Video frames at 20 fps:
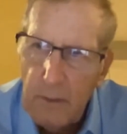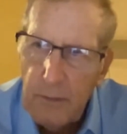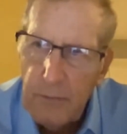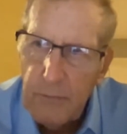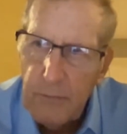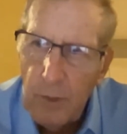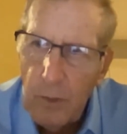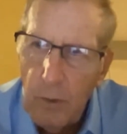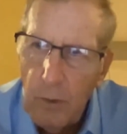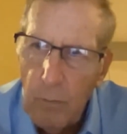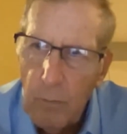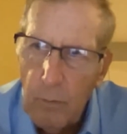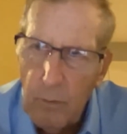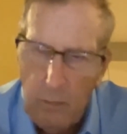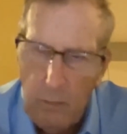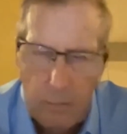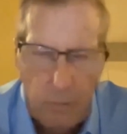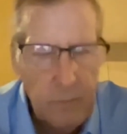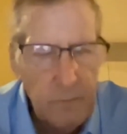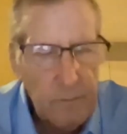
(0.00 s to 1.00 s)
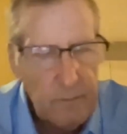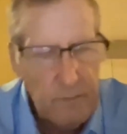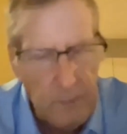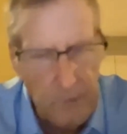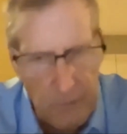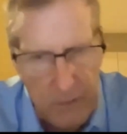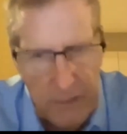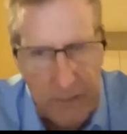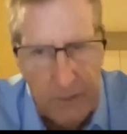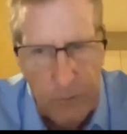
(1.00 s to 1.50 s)
So the
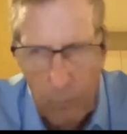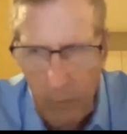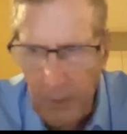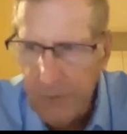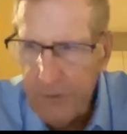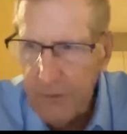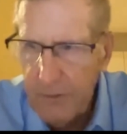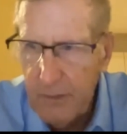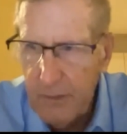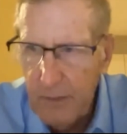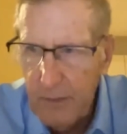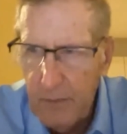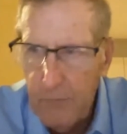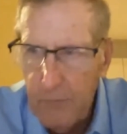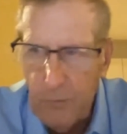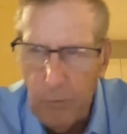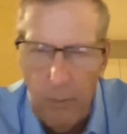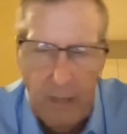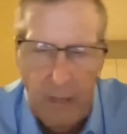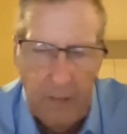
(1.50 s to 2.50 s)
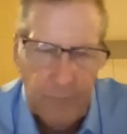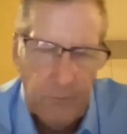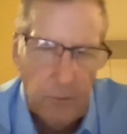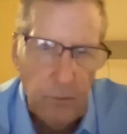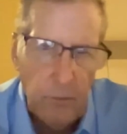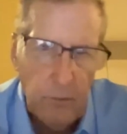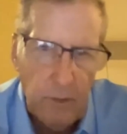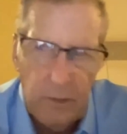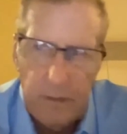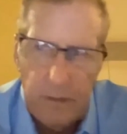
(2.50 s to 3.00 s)
key question is you have to
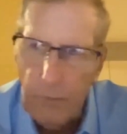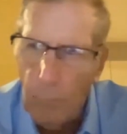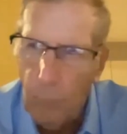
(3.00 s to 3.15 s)
look at